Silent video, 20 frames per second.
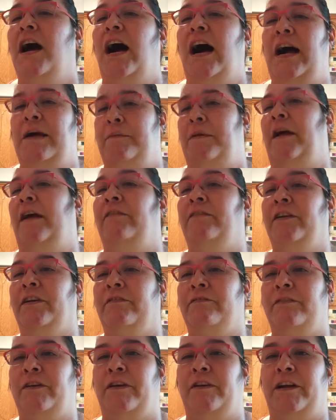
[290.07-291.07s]
I'm having
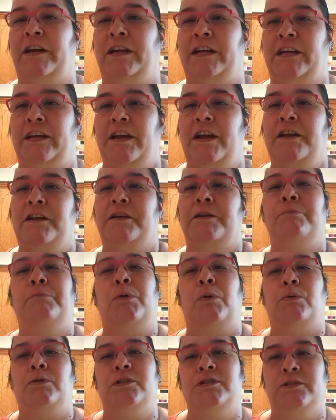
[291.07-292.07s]
a very
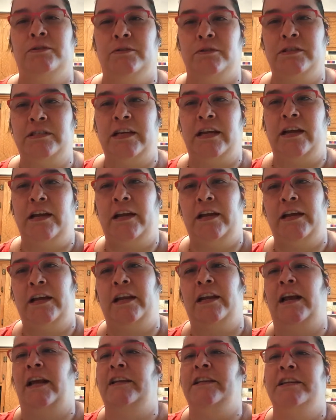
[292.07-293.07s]
emotional day
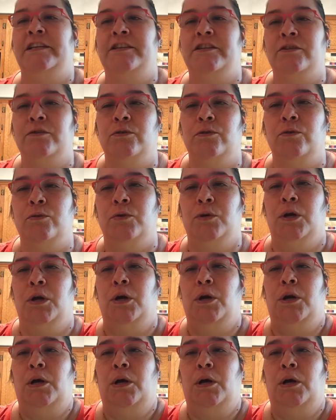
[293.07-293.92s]
and I need to